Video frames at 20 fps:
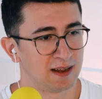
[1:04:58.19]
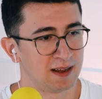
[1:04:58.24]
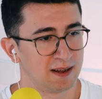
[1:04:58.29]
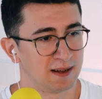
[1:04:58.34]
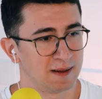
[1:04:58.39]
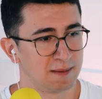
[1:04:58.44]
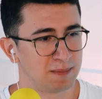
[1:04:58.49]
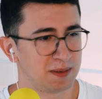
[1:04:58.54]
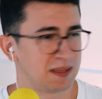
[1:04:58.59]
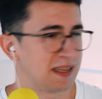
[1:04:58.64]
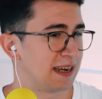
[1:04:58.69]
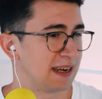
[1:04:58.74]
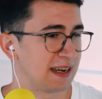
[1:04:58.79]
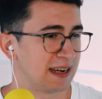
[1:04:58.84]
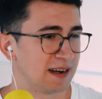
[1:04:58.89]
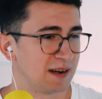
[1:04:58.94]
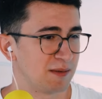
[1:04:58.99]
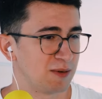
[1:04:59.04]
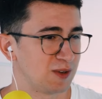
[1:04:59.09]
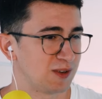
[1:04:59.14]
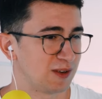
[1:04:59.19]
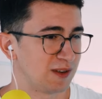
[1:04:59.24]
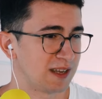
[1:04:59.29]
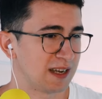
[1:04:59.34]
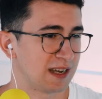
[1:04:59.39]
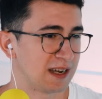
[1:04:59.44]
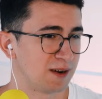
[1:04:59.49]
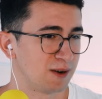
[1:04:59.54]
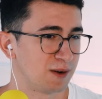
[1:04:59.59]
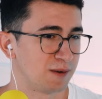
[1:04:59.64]
But then again, I'm also
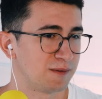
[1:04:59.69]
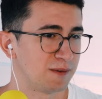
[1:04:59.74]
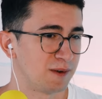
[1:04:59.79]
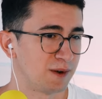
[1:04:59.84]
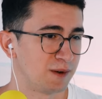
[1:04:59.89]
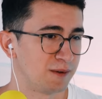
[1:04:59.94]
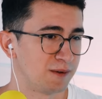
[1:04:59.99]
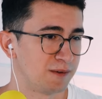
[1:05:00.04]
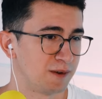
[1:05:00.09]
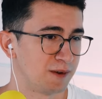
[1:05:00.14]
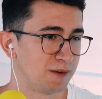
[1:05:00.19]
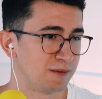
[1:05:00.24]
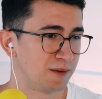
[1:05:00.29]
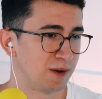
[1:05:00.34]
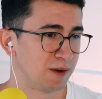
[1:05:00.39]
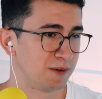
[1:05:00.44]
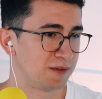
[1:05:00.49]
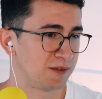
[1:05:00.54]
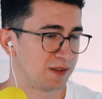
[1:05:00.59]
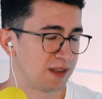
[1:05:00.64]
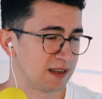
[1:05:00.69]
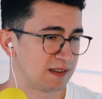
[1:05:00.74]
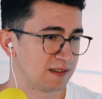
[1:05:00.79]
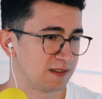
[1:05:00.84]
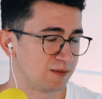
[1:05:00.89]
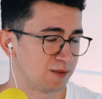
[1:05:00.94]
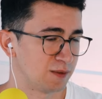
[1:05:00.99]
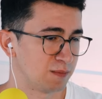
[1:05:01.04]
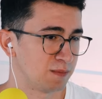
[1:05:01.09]
thinking of things